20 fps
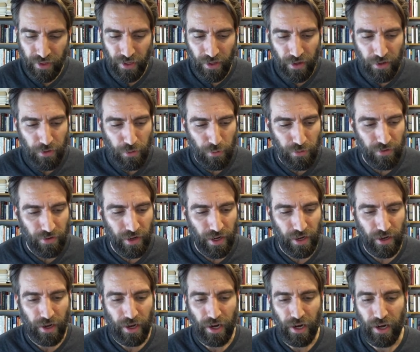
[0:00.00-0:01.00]
There was
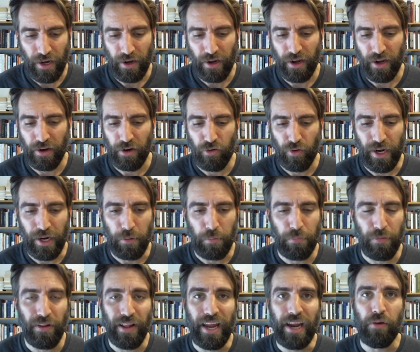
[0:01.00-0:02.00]
a, a, a Greek
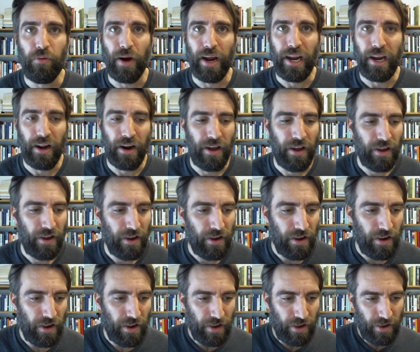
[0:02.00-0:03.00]
playwright
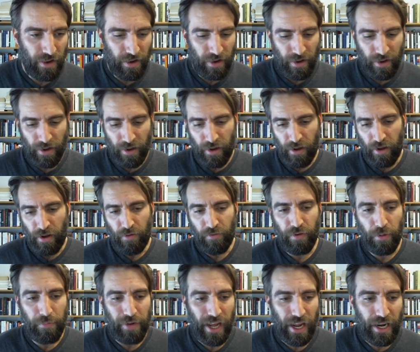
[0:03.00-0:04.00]

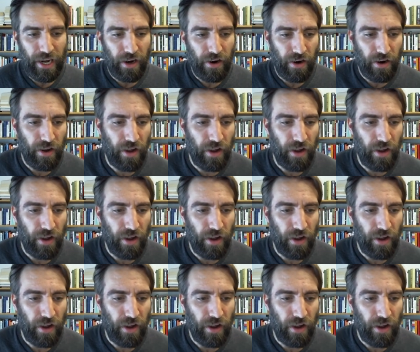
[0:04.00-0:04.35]
from that era,